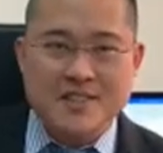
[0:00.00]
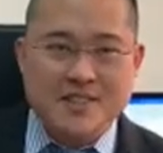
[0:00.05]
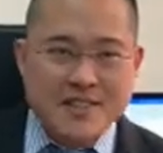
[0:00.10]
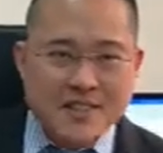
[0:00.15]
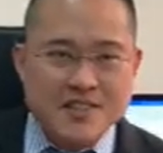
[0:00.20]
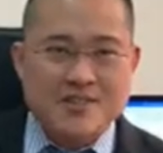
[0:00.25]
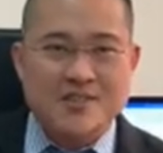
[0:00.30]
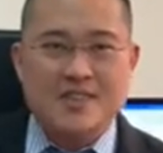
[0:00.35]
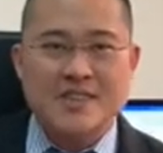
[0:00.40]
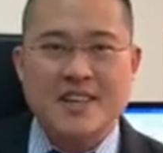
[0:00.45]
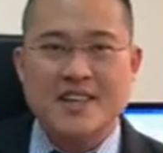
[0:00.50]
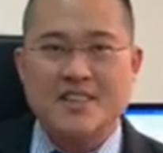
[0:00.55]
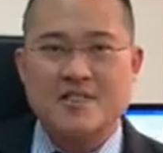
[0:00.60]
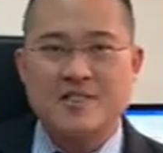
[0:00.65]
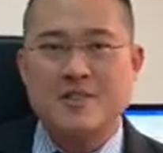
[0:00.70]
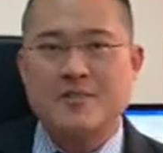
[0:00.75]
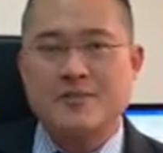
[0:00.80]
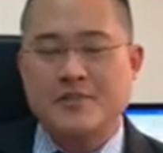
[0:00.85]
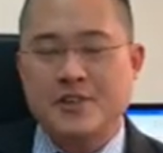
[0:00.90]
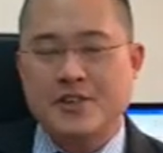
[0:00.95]

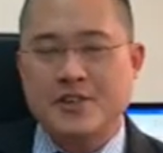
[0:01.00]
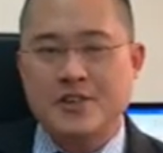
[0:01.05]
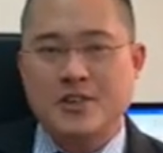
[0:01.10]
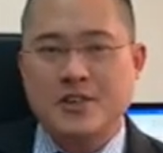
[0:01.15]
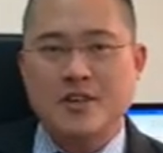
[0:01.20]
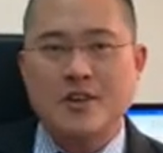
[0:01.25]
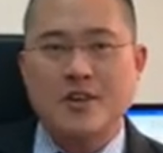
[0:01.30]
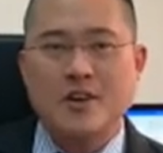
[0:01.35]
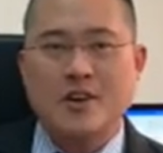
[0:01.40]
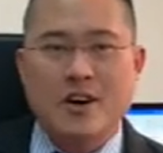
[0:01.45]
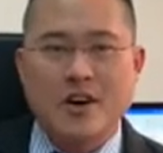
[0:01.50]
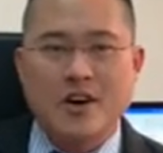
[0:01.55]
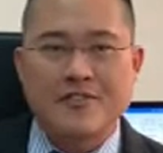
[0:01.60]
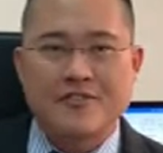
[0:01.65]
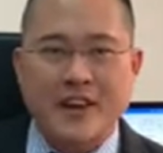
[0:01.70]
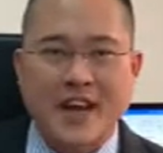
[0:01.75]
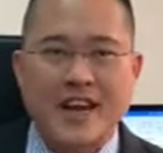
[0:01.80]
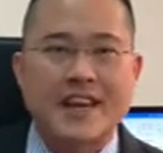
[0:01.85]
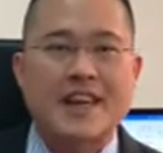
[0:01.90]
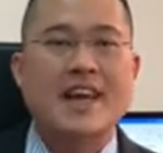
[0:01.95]
introductory video on
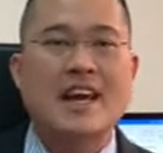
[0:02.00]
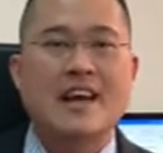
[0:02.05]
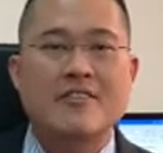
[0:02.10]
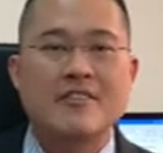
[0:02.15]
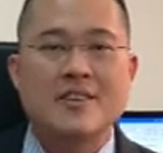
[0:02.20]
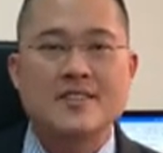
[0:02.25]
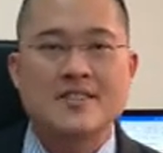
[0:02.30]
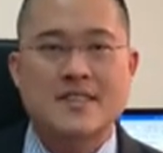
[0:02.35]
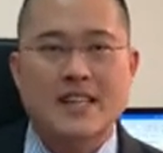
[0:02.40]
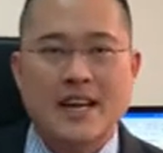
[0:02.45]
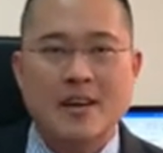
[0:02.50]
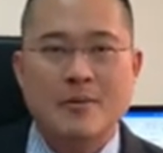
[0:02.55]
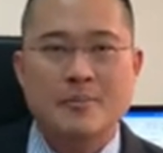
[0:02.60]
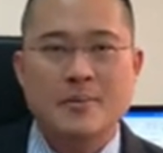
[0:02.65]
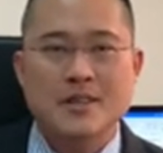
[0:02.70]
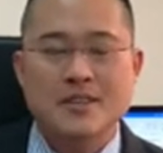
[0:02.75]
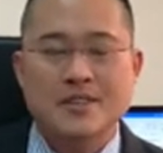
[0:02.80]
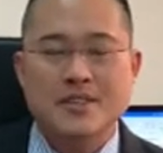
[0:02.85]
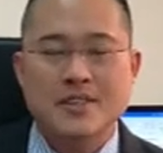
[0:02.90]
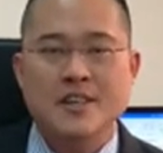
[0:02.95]
vicarious
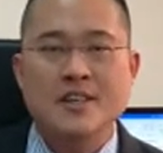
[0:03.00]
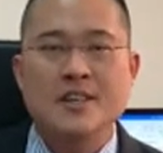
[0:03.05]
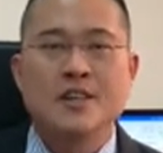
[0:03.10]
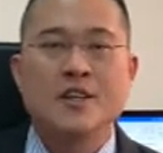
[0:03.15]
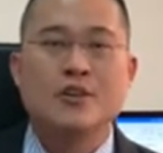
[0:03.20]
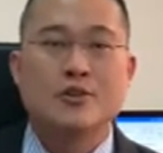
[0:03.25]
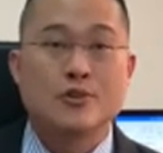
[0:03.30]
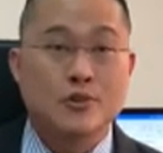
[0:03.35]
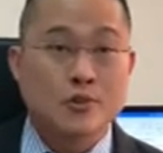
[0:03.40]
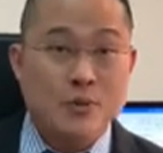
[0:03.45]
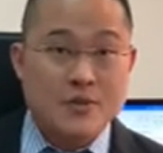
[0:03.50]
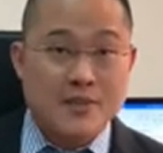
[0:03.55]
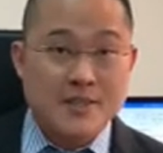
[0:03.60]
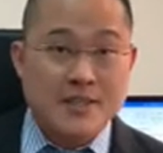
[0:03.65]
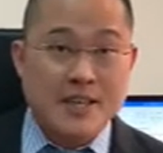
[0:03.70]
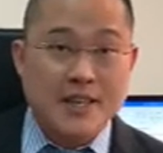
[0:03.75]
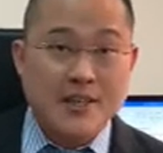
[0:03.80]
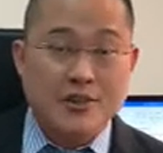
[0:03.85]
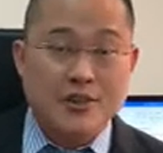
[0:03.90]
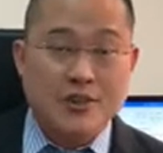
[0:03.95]
liability. Do
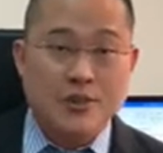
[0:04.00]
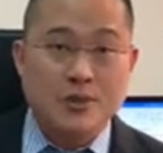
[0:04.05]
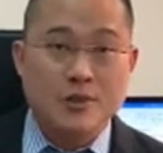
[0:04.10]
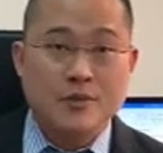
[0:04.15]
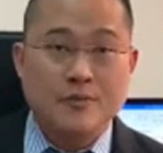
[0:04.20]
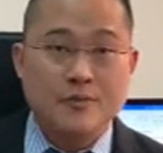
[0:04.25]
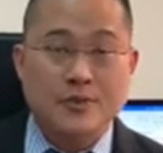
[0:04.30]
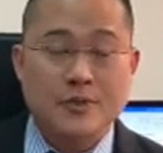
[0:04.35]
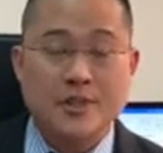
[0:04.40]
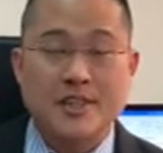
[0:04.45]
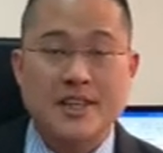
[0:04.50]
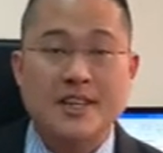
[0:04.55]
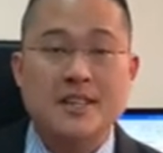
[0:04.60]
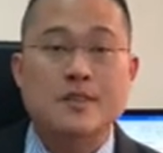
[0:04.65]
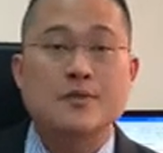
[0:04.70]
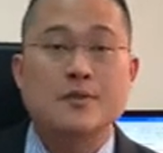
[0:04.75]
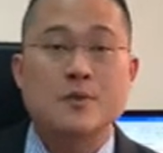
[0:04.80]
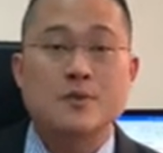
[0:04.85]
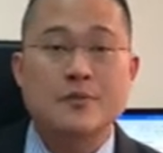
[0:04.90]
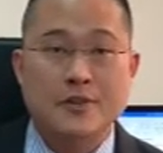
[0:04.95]
stay tuned for the
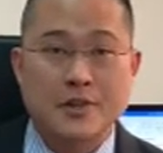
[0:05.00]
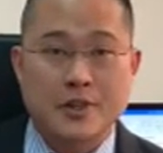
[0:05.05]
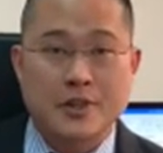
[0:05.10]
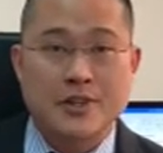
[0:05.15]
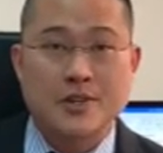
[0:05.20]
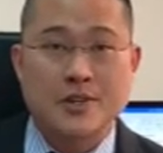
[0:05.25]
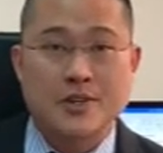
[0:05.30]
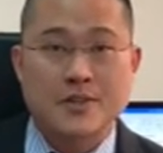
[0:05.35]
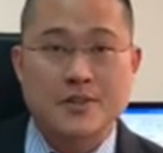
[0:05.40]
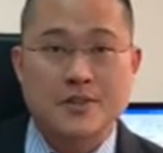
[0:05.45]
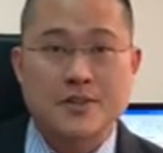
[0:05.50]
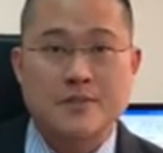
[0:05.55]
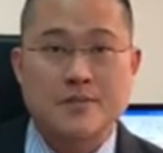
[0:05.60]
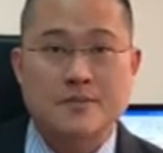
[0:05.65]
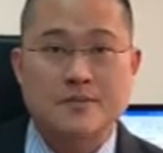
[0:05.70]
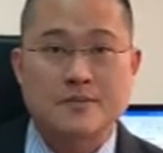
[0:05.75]
next few videos.